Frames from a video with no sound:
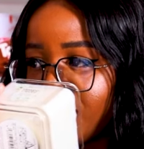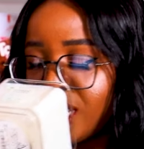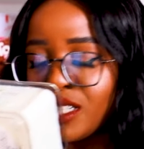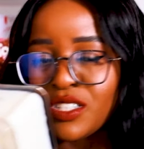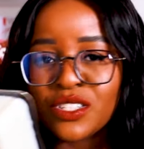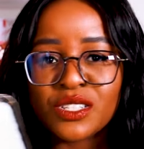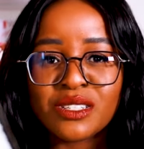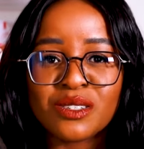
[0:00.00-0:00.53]
I
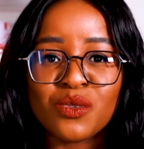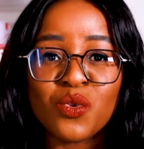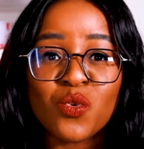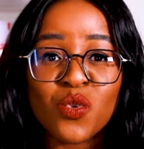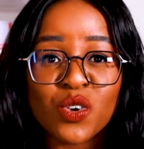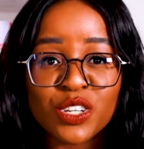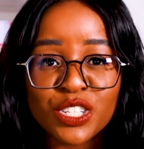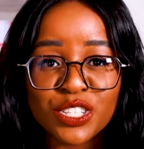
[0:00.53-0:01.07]
just
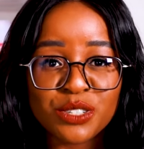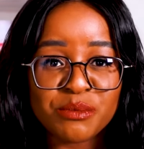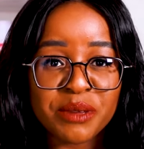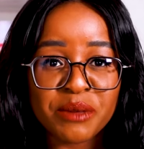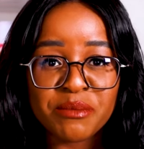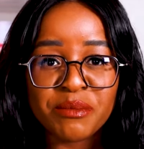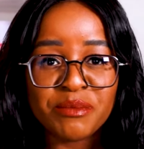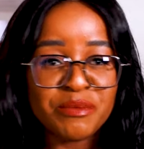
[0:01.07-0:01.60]
washed
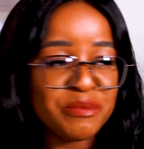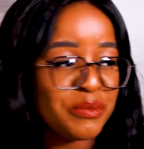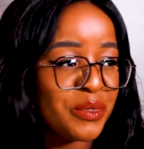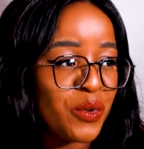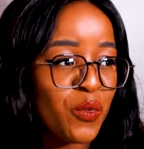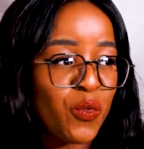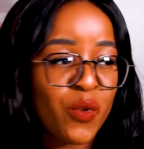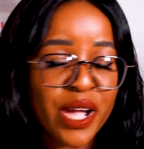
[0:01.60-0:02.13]
my
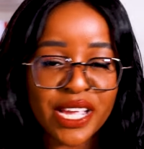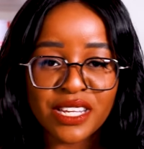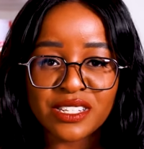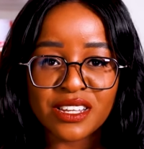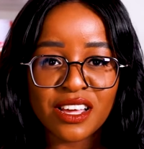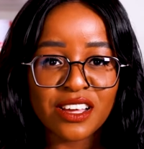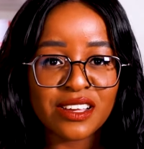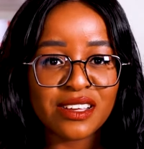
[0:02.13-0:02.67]

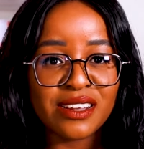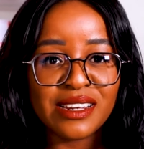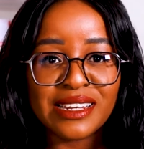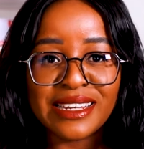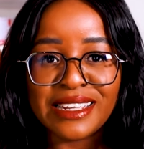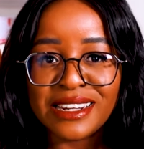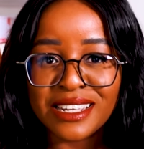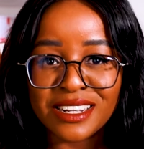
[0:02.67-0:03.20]
white
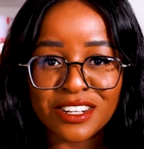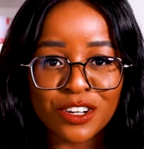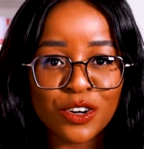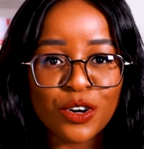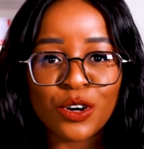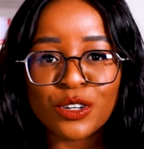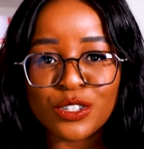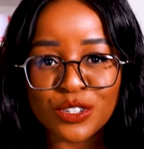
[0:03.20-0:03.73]
linen
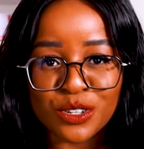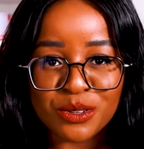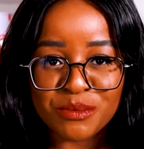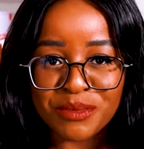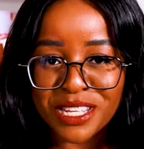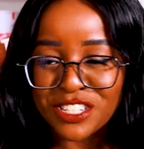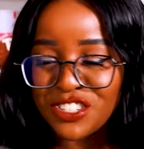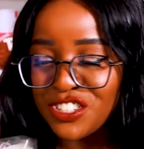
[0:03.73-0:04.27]
cotton
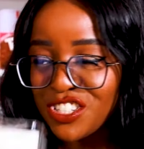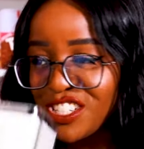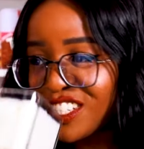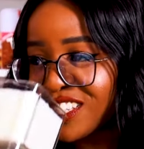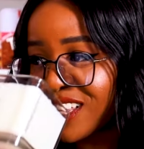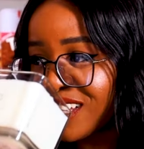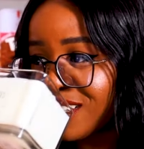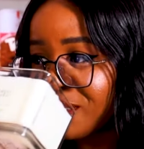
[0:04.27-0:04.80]
bed
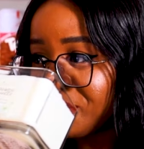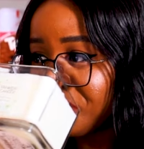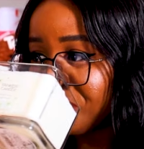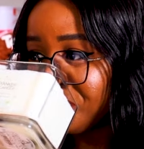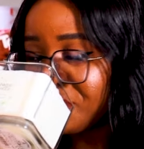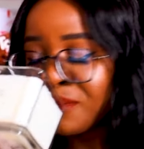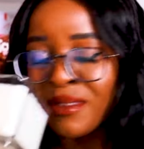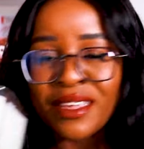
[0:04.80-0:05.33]
sheets, and
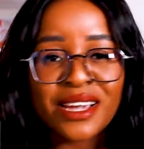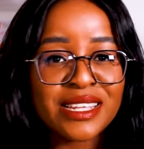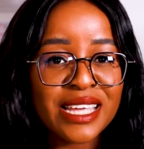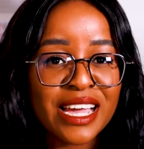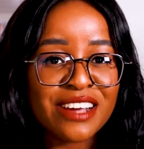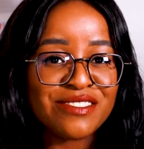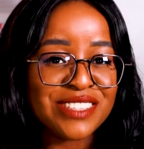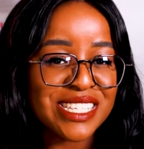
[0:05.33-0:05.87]
they
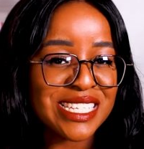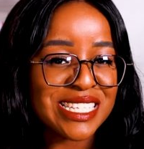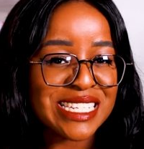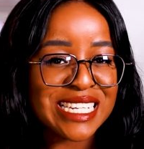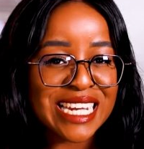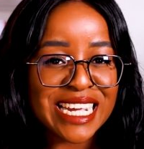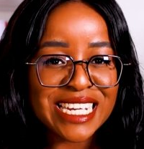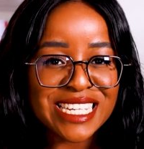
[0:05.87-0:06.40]
have this
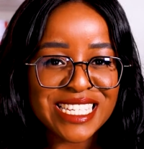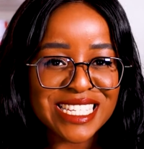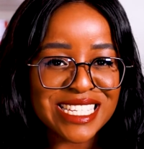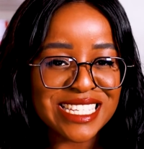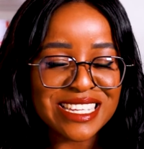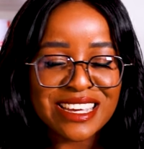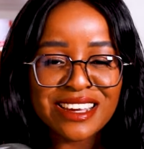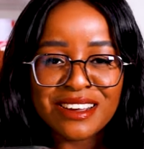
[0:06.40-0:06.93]

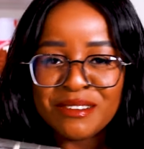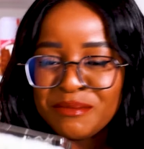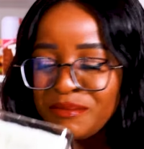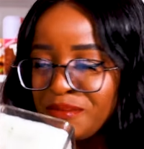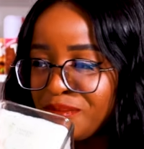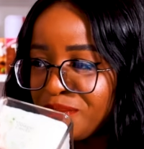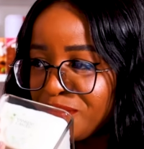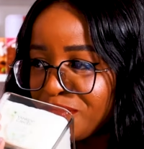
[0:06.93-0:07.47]
nice
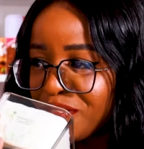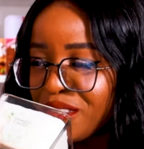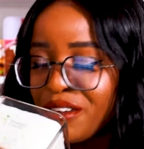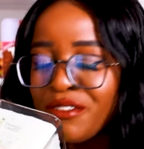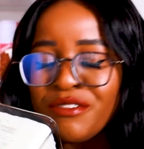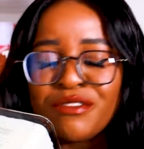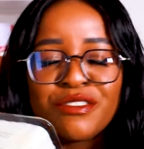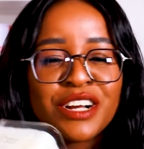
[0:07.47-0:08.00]

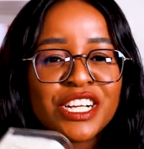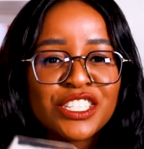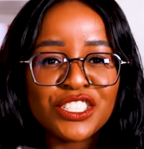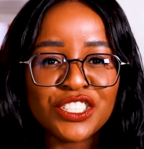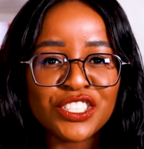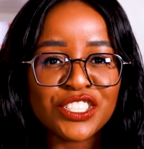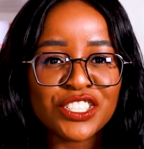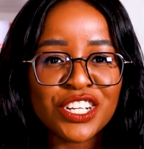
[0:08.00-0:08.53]

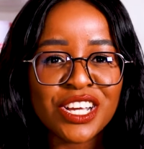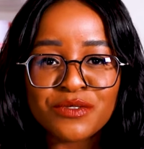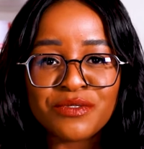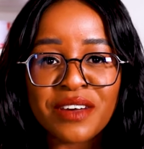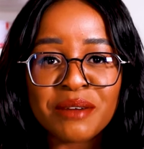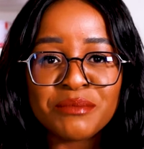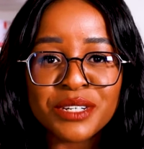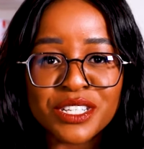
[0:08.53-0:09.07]
fresh
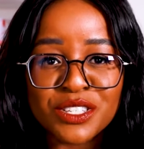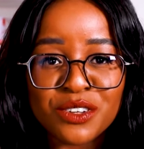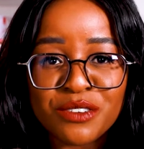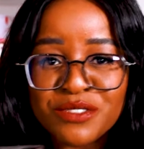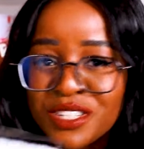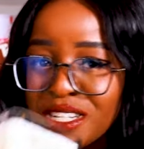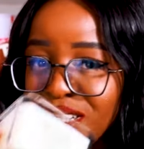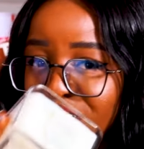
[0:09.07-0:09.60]
fabric
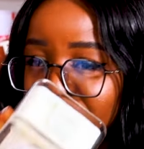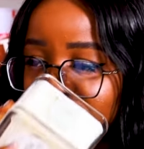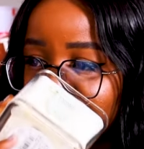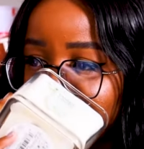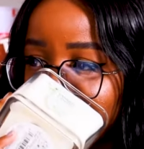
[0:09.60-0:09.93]
softener,